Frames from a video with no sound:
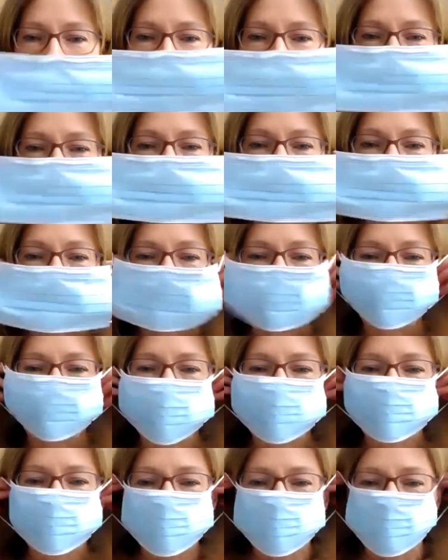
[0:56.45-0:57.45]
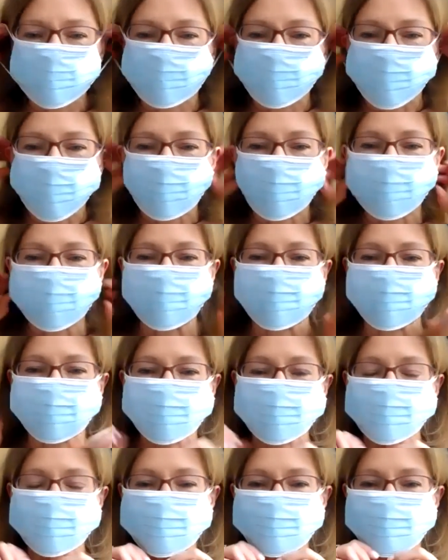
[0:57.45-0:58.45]
You can see if I put it around like
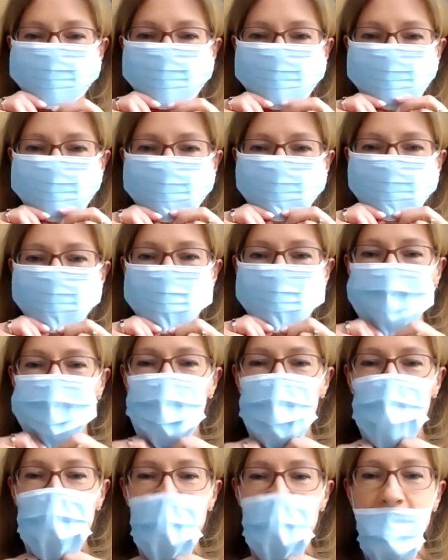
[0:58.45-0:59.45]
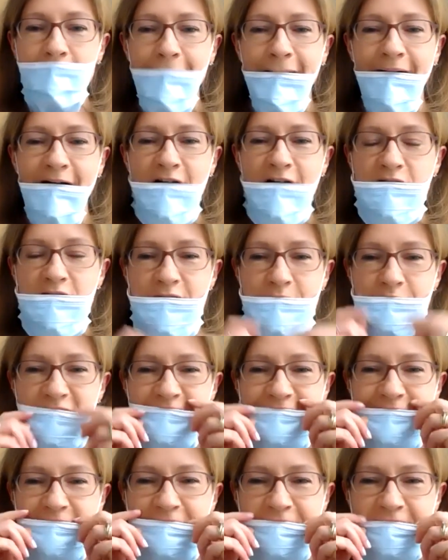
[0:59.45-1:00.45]
this, just kind of
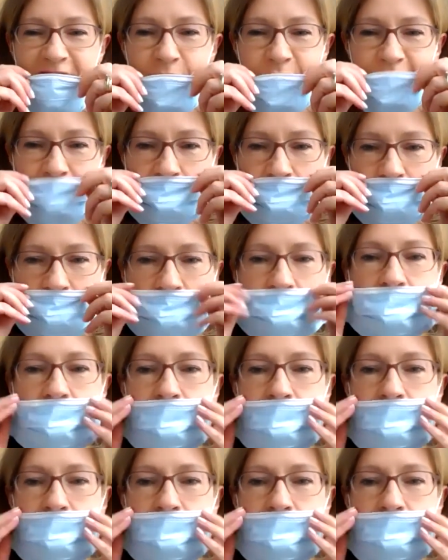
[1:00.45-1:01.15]
comes down a little bit.